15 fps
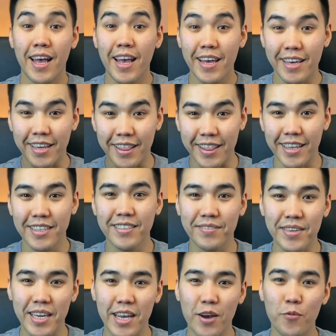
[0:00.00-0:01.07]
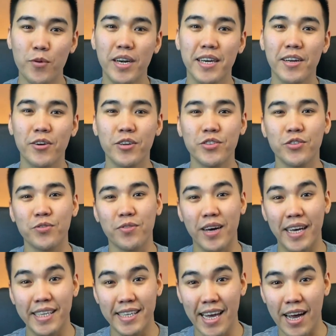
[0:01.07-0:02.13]
In this video, we're going to
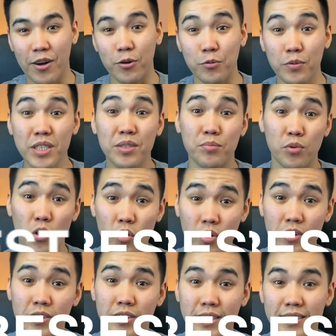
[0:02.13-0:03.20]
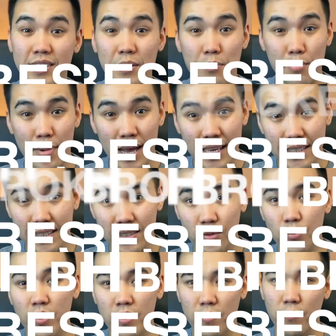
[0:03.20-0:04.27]
find out which broker is the best
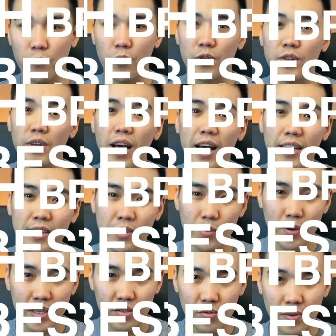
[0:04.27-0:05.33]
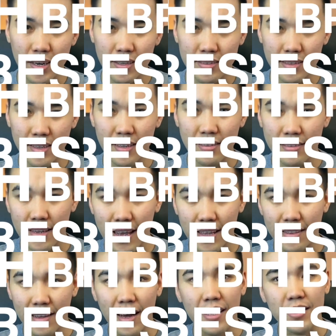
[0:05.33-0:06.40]
suite for non-US residents
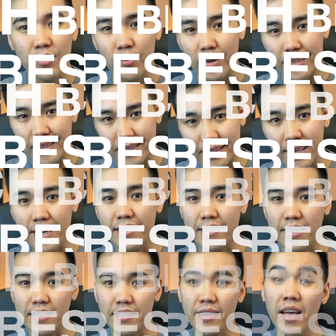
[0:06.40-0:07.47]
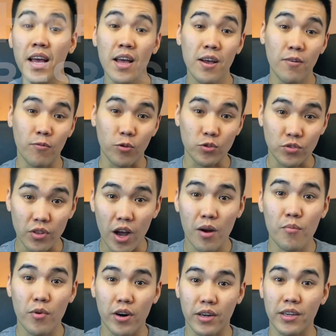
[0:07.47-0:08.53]
and non-US citizens for
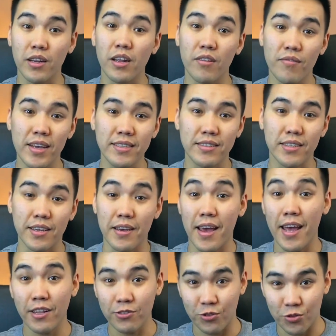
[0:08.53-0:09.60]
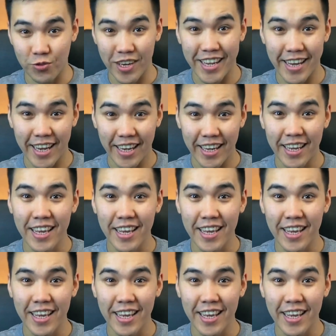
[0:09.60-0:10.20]
stock market investing and trading.